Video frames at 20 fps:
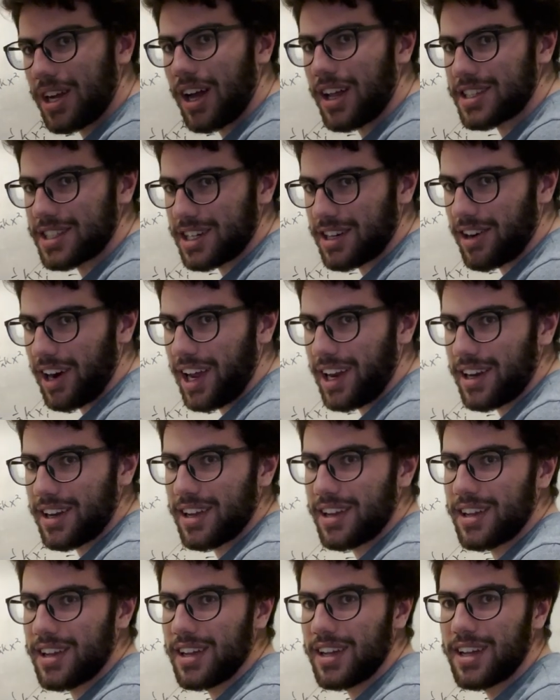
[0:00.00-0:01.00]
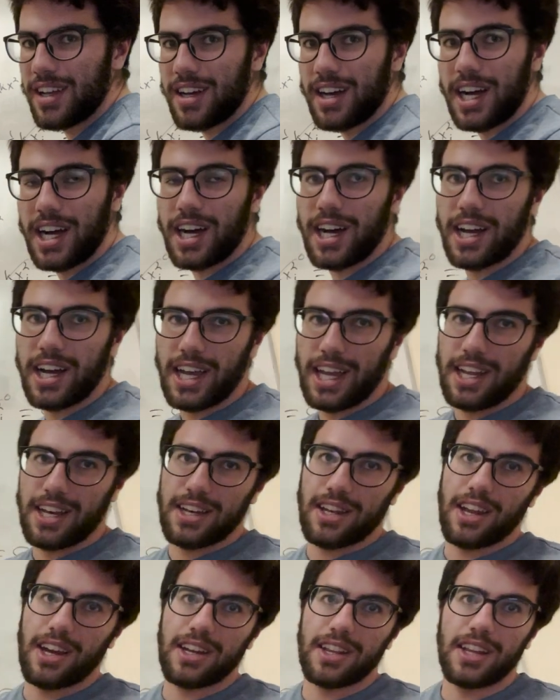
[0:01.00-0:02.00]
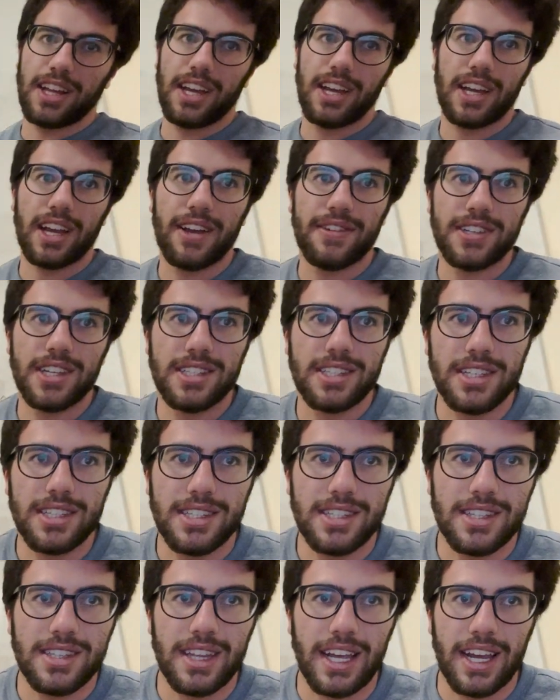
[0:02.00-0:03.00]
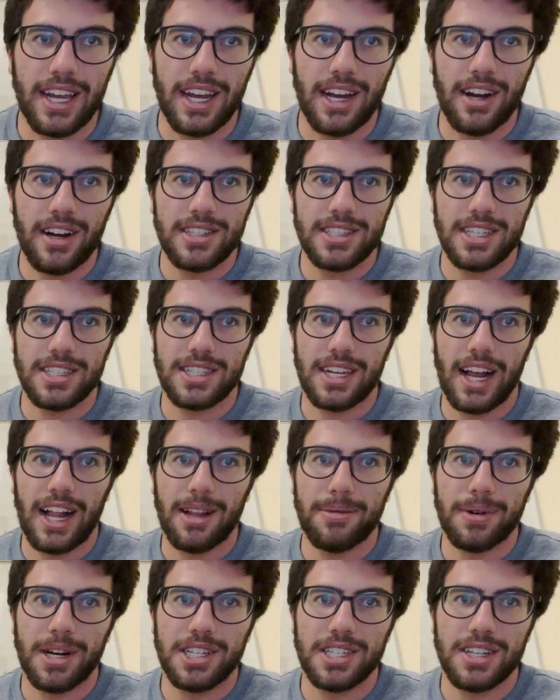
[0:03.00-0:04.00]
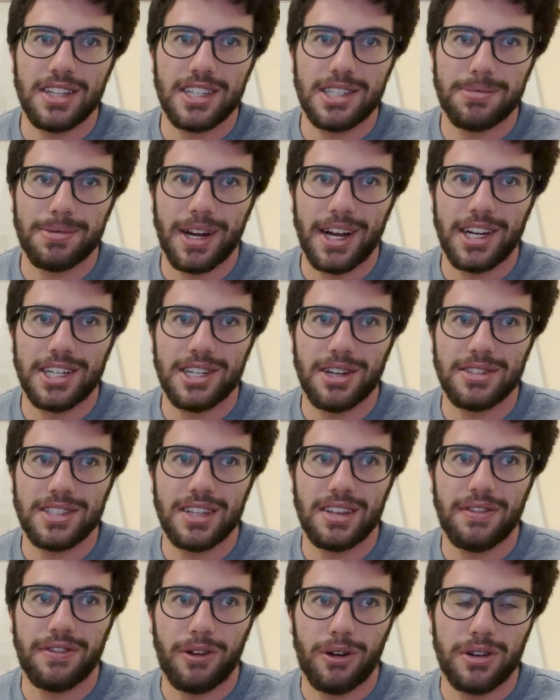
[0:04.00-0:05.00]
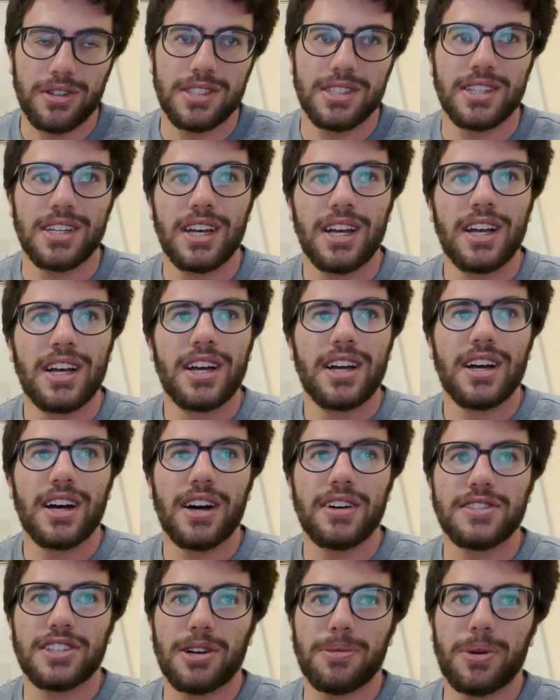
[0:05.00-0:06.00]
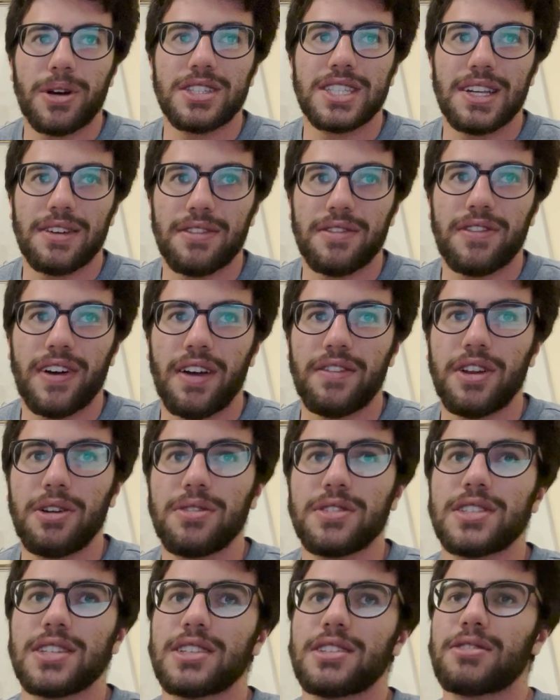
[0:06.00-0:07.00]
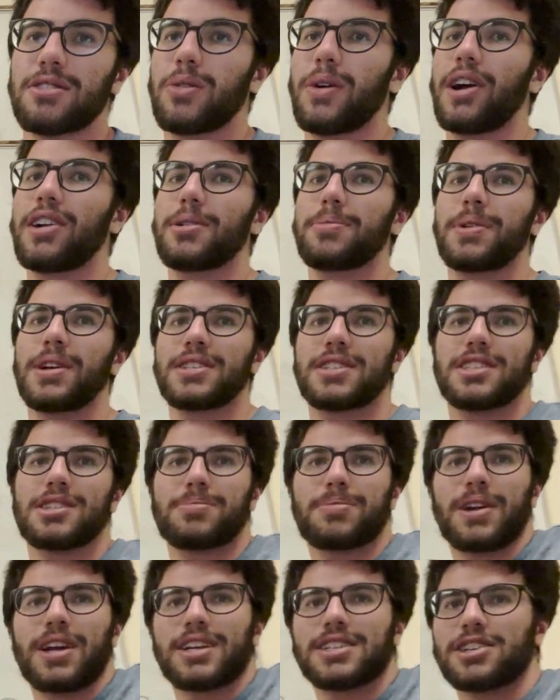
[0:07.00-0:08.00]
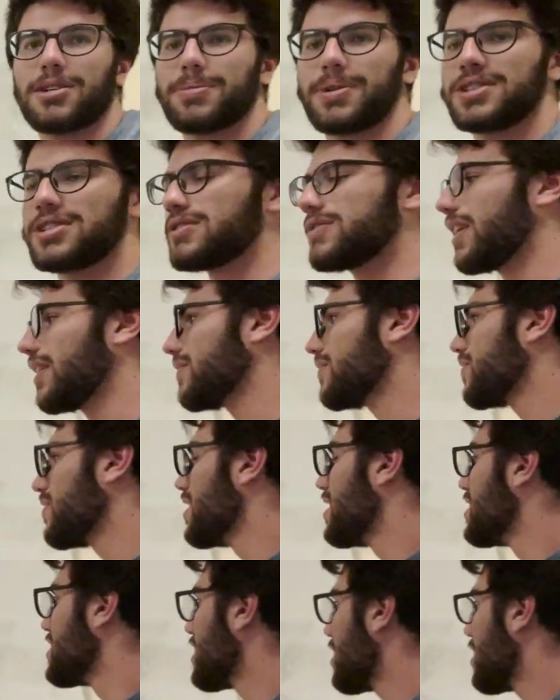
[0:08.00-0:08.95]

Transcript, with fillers: constant, right? Uh, and luckily, it gives us this thing here. So this calibration of the spring shows that the force uh, 0.75 newtons is required to press the spring 0.25